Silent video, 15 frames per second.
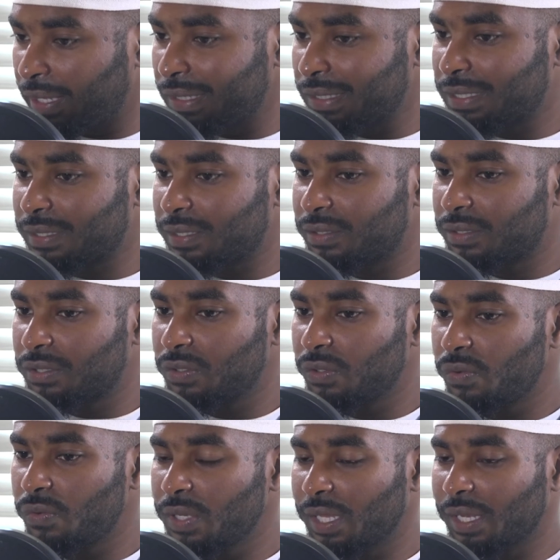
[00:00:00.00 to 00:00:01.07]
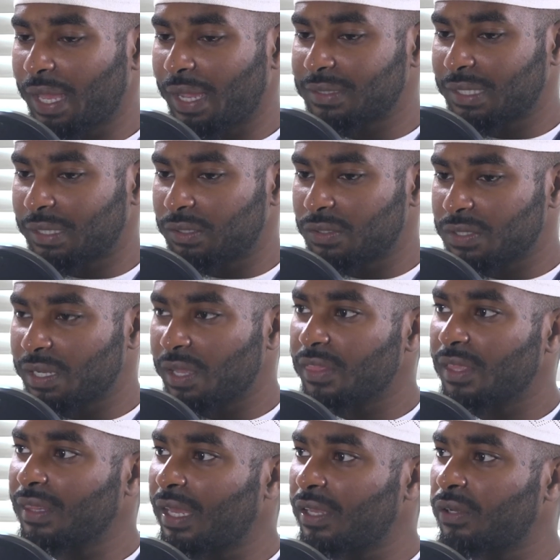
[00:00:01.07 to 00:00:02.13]
is to realize that there's
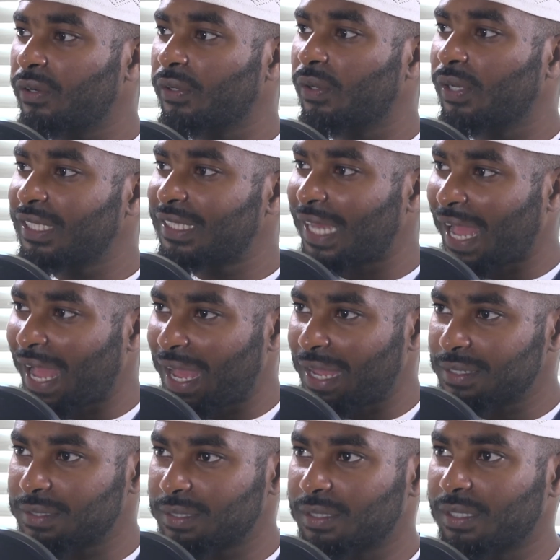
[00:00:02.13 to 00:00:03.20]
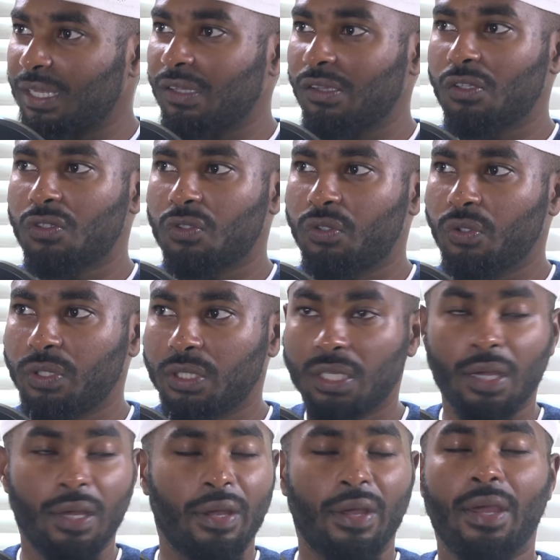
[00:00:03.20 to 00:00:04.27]
nothing that you're going to ask in this
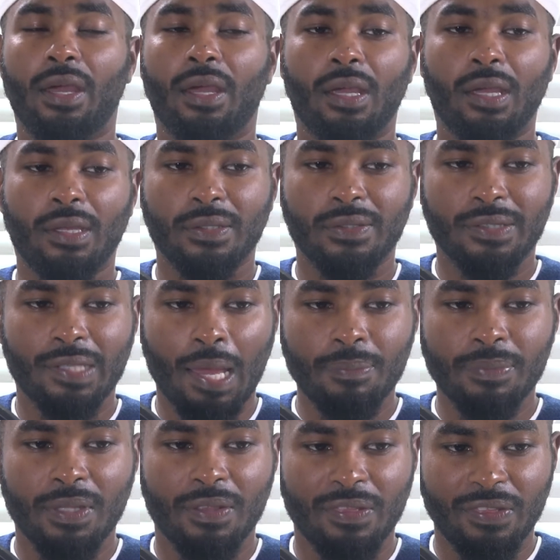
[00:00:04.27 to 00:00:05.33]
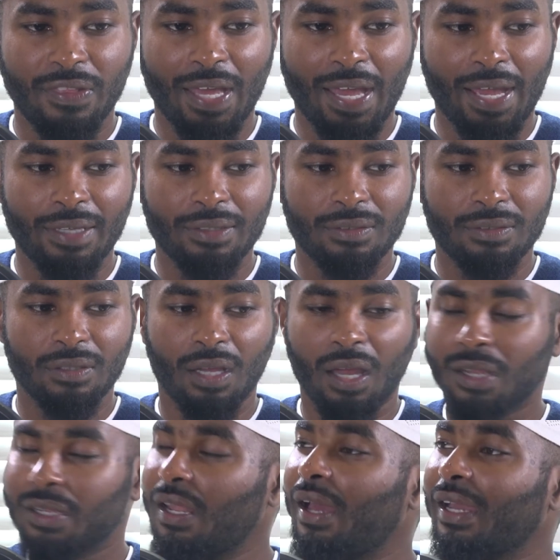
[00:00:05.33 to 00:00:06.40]
dunya except that
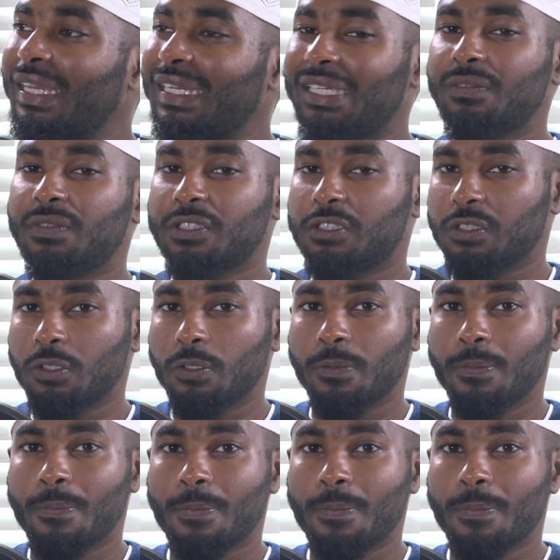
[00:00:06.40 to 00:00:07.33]
Allah can give it to you.